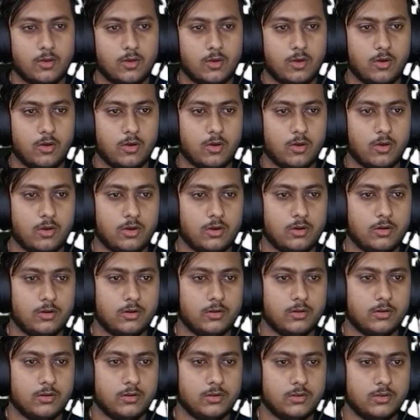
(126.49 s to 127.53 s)
Or
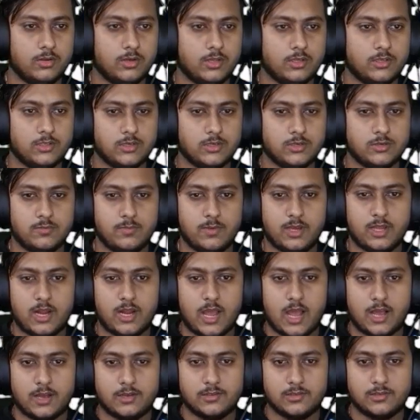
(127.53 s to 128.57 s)
let's just make an
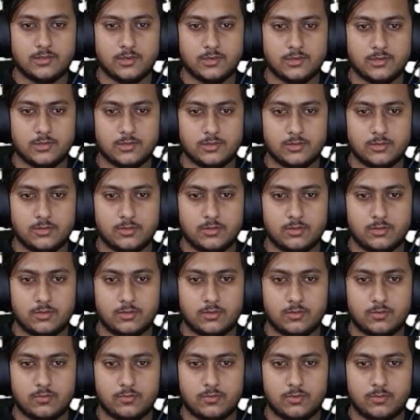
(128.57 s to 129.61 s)
axis
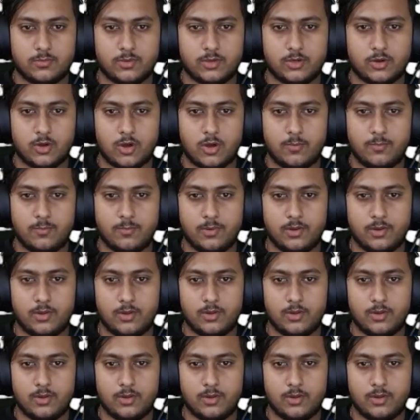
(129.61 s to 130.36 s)
from the top,